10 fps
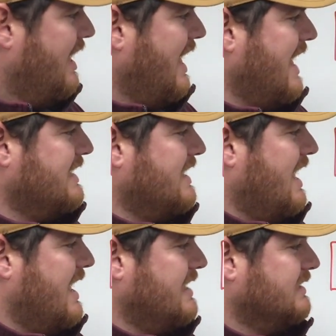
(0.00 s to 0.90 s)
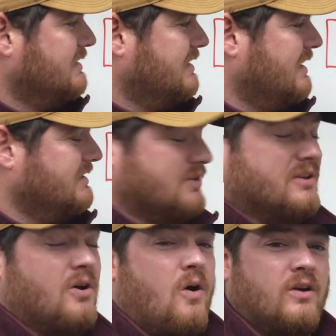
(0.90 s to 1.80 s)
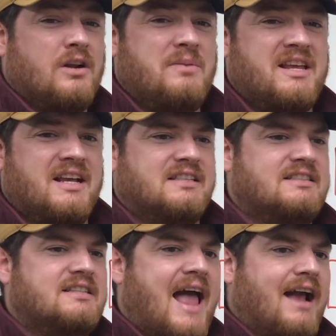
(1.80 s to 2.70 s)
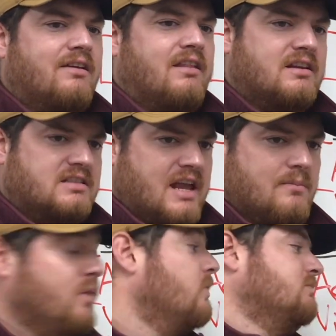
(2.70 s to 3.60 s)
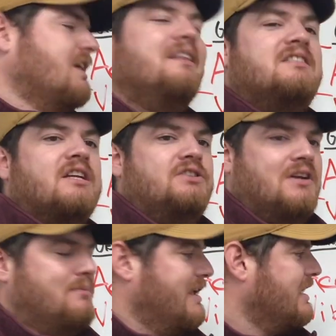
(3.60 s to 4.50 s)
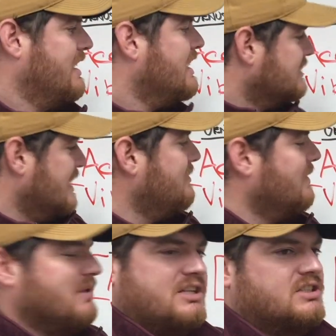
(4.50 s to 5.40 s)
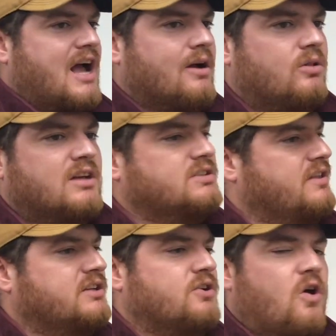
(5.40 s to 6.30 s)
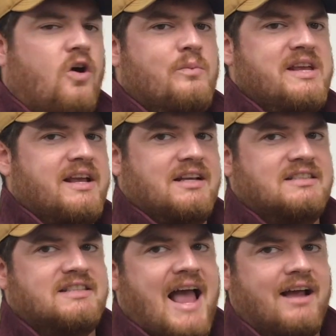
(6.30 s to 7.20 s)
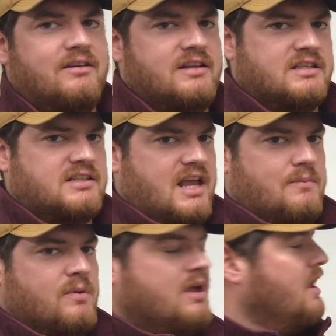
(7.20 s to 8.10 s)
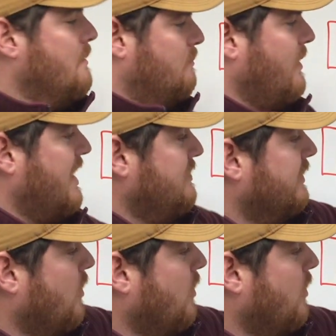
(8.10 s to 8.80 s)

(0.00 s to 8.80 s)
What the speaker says: And so they're all going to be exactly the same. At least they should be. Same thing with the Chicago luster. They should all be exactly the same. And they're